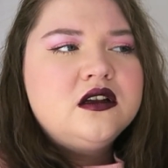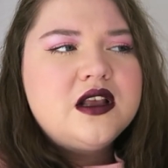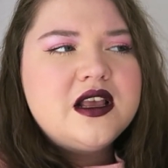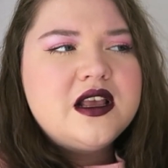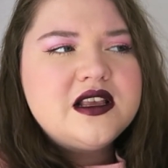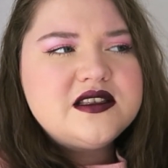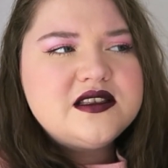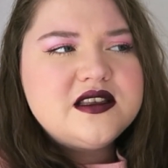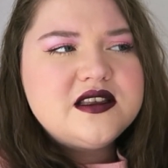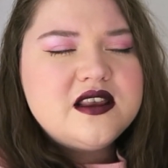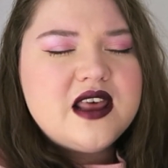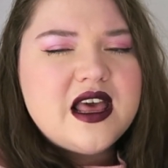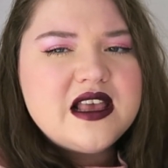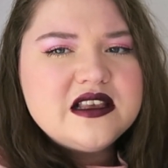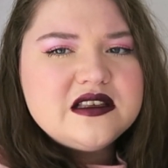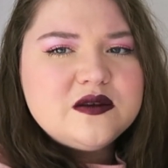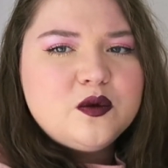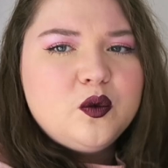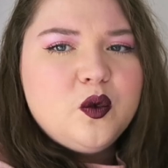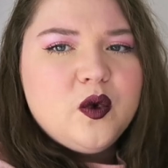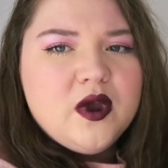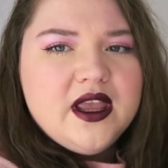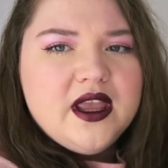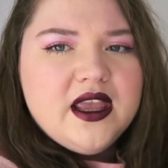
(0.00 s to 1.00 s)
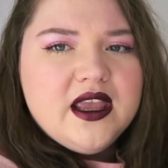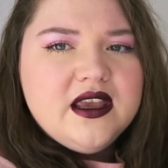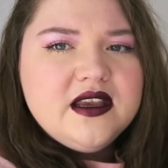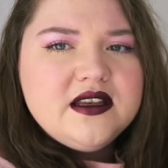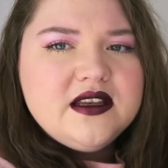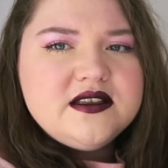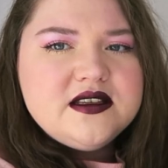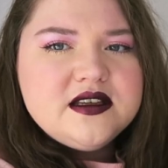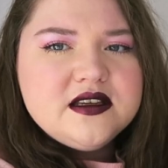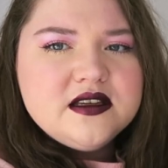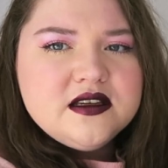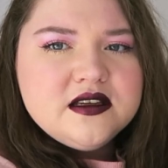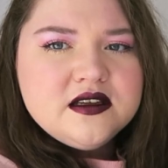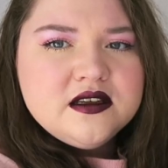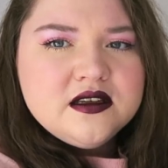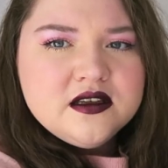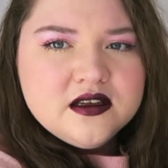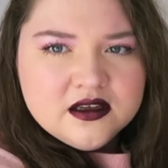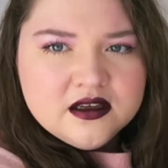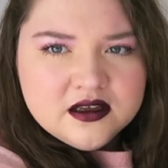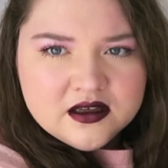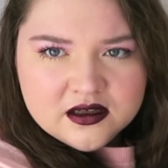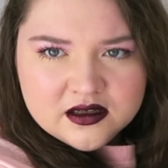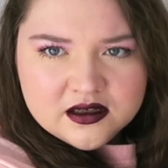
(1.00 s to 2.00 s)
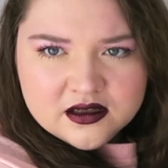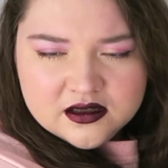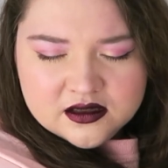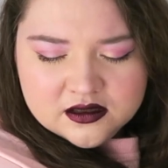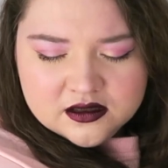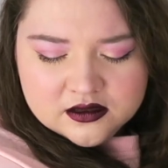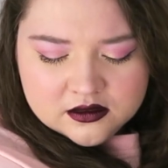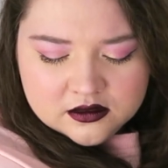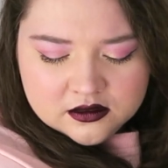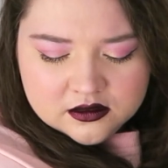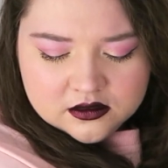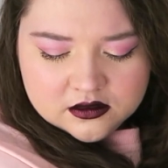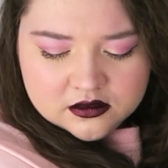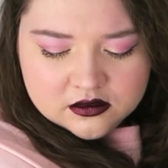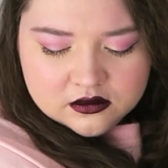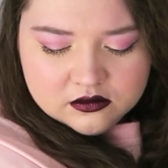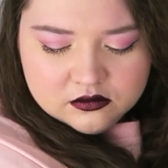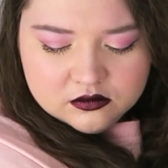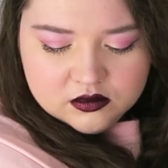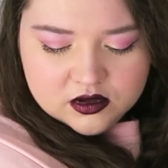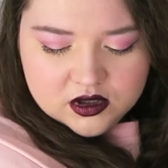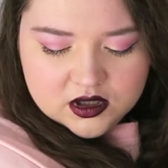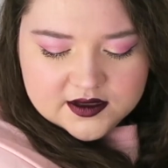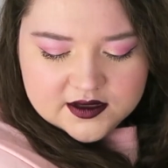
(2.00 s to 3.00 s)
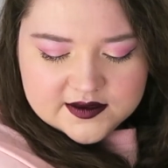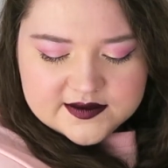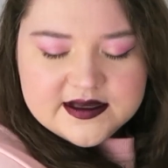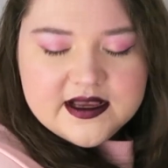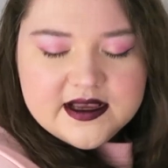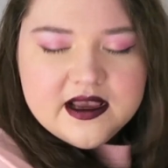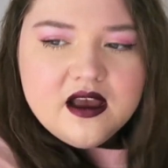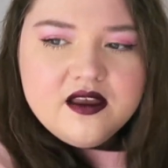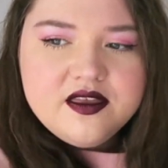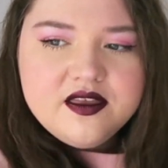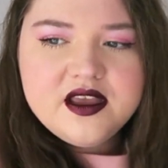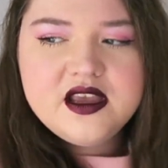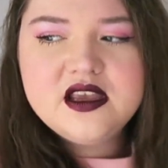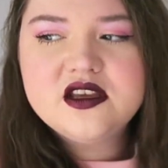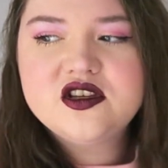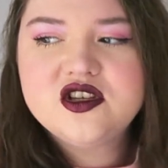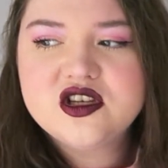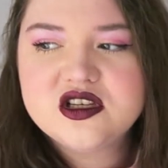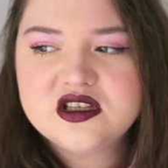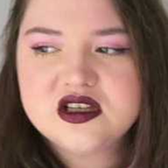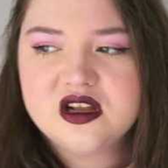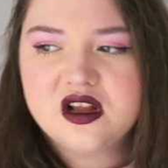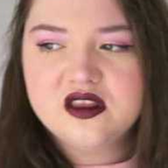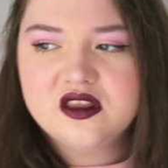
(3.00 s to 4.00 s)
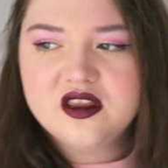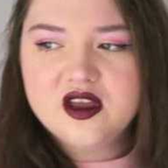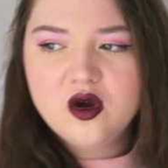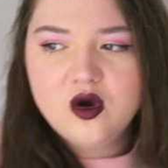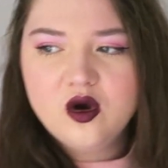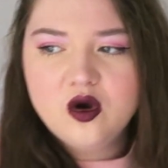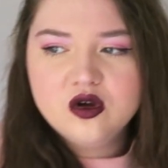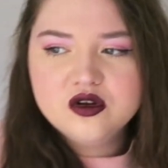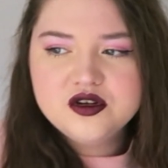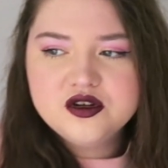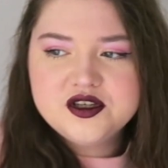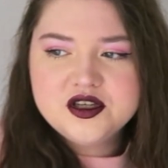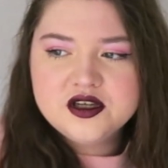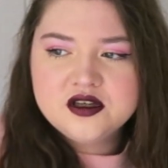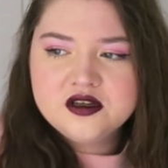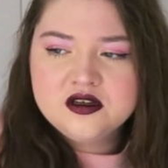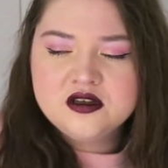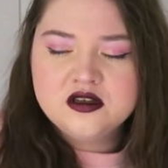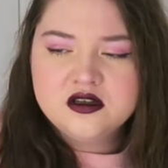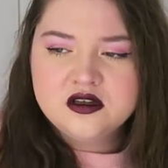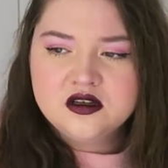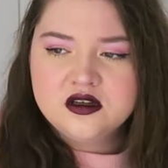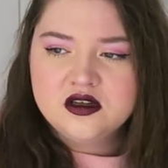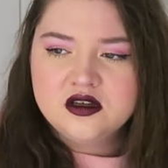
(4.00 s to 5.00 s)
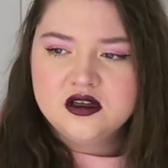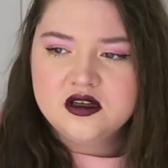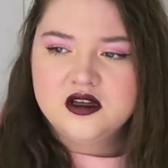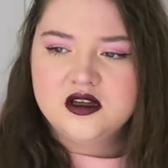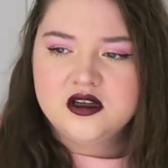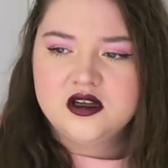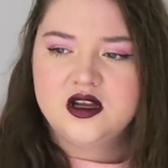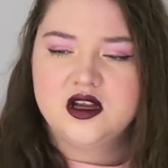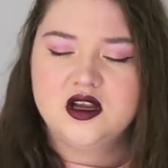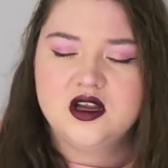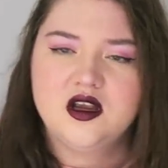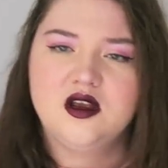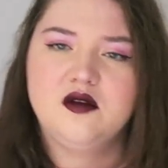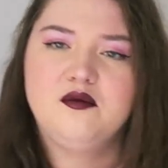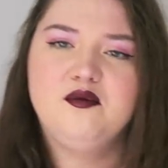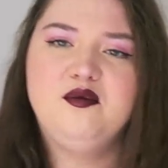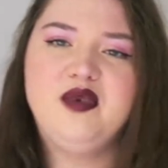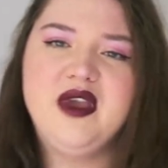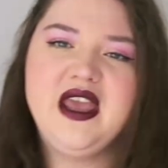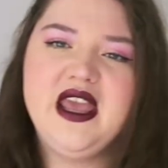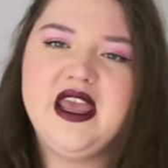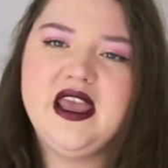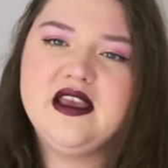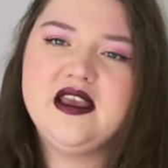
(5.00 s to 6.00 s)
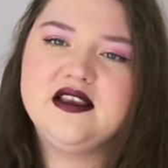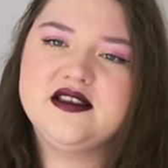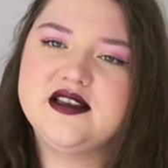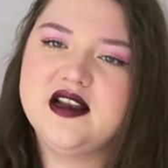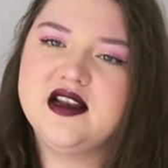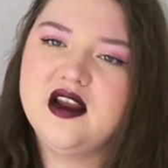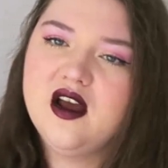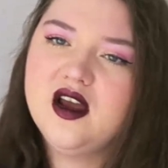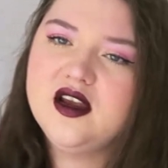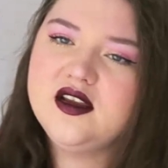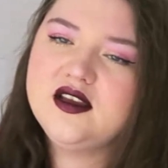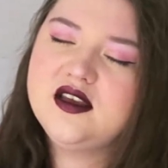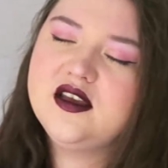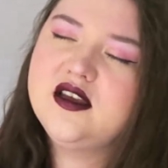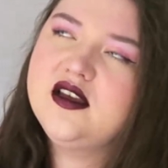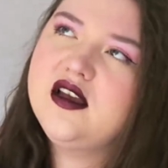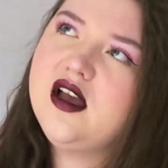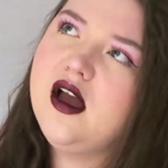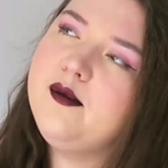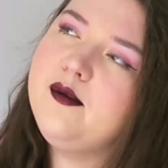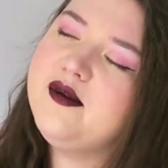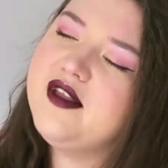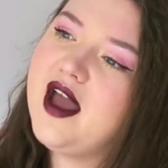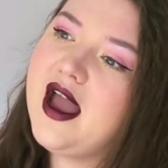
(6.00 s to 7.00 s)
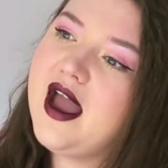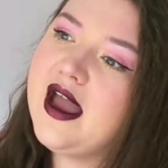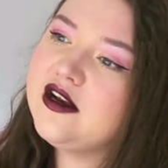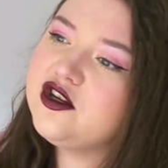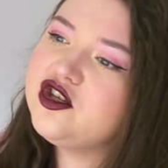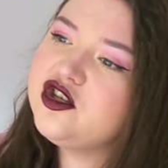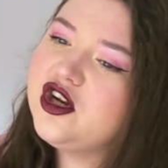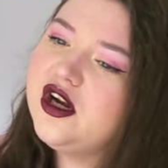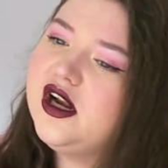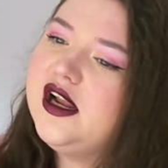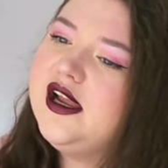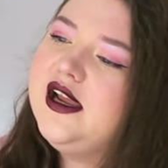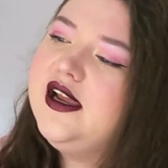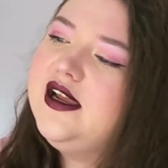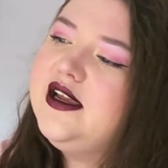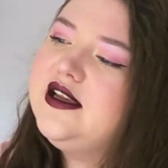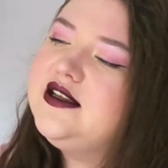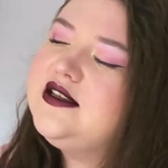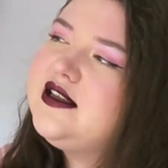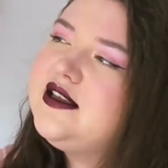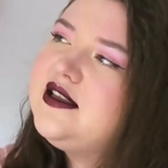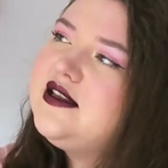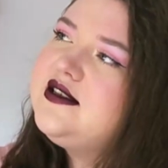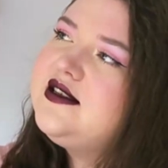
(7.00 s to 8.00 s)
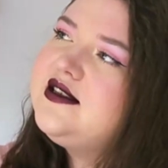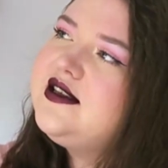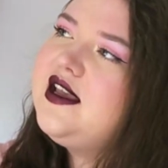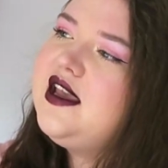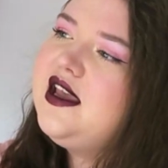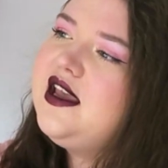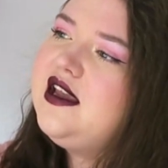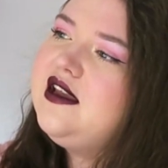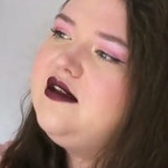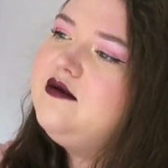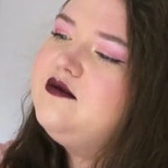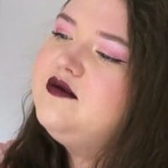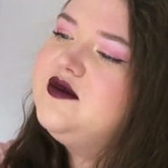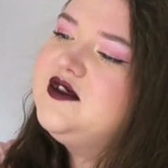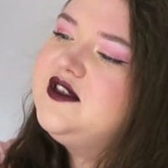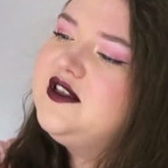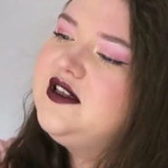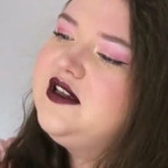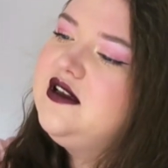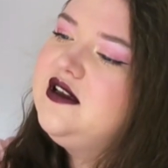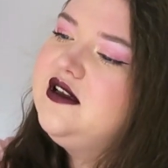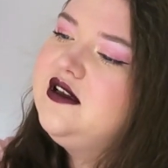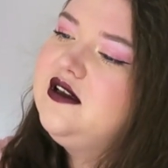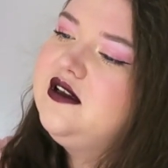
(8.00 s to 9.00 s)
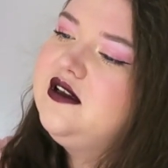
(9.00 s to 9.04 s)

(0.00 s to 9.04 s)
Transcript: that's, that's weird. Why is it? I think it's just like the odd bit is like coming. Actually, is it the seams?